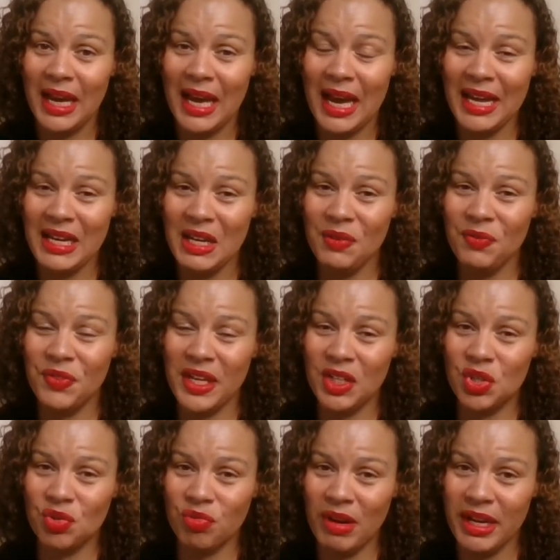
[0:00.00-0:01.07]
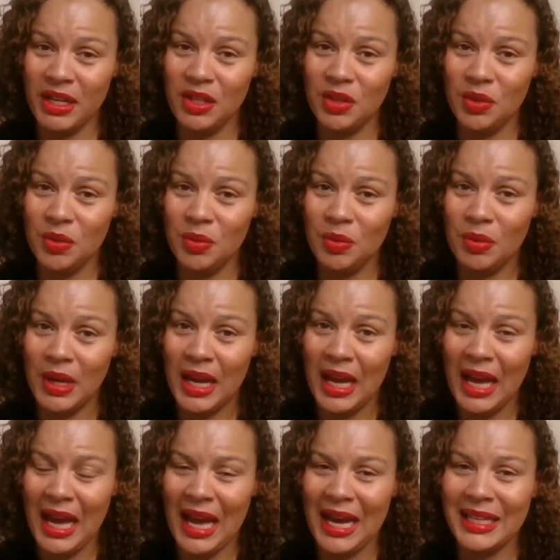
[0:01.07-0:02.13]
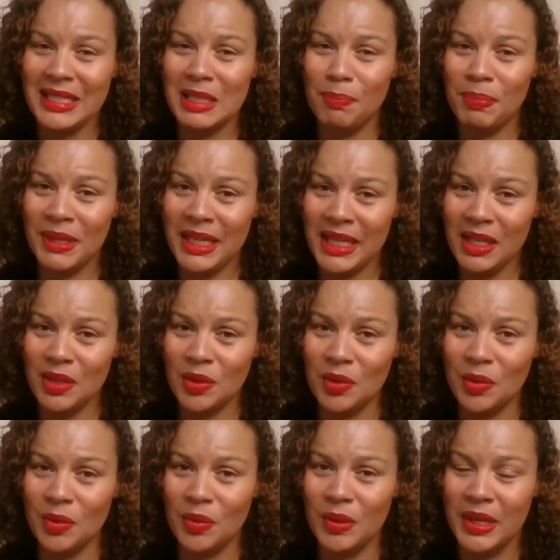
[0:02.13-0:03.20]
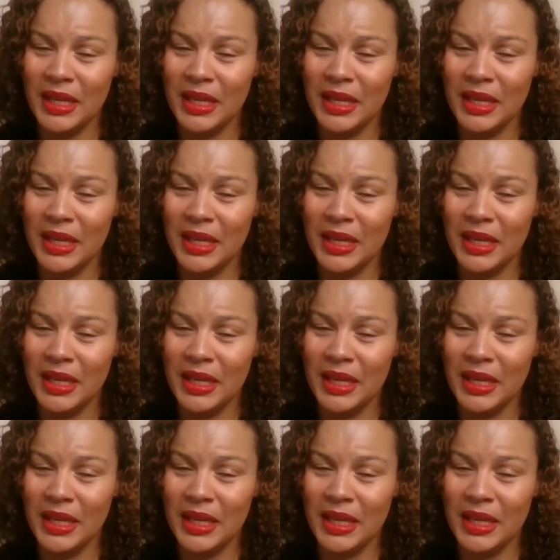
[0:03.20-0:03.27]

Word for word: And if they drain you and deplete you,